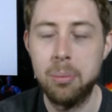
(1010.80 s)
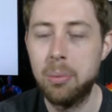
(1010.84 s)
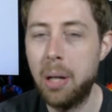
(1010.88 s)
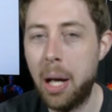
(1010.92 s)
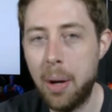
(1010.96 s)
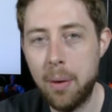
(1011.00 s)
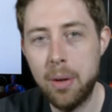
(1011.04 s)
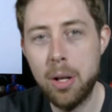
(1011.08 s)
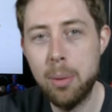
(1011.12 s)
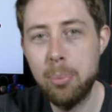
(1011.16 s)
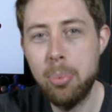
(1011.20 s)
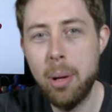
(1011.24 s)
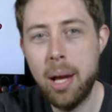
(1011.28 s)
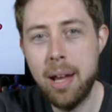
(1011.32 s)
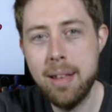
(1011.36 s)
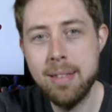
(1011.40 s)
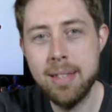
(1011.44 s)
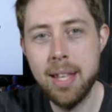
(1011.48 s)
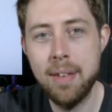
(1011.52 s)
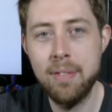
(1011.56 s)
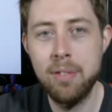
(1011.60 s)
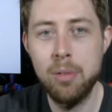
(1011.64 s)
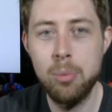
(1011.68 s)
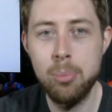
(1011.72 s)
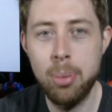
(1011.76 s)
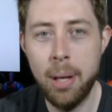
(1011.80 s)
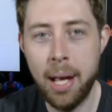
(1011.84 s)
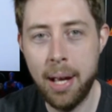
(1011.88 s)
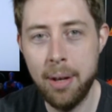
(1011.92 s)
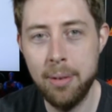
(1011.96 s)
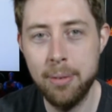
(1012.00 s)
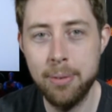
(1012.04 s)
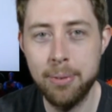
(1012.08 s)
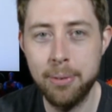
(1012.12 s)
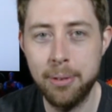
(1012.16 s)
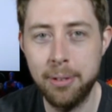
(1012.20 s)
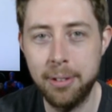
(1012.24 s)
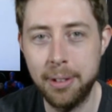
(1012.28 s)
Why would I pay
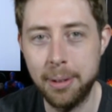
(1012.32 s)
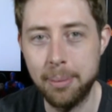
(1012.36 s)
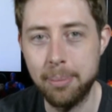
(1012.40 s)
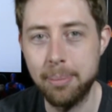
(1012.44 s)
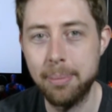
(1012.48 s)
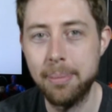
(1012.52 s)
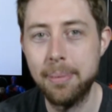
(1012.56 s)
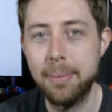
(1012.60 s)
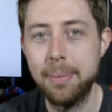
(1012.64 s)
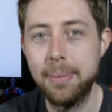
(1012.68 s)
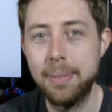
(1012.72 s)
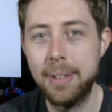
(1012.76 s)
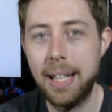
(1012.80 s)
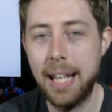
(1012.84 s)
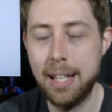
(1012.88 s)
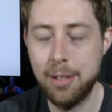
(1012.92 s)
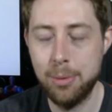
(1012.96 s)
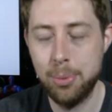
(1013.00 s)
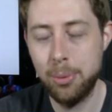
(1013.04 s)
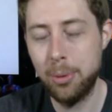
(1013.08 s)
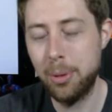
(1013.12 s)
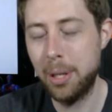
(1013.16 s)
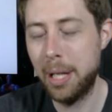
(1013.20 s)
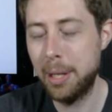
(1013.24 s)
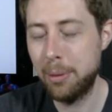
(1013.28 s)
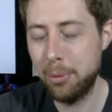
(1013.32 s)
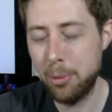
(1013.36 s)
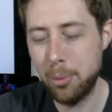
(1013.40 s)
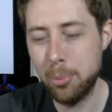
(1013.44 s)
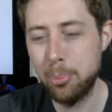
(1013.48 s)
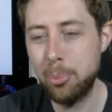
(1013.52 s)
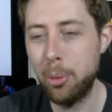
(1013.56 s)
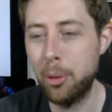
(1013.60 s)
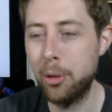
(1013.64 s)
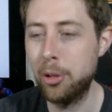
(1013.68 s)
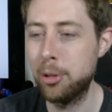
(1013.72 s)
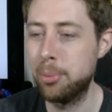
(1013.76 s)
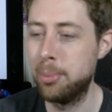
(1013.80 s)
£7 for him? That's what
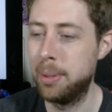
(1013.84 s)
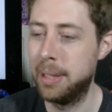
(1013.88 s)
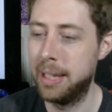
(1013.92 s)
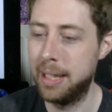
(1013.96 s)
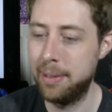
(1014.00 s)
bugs me.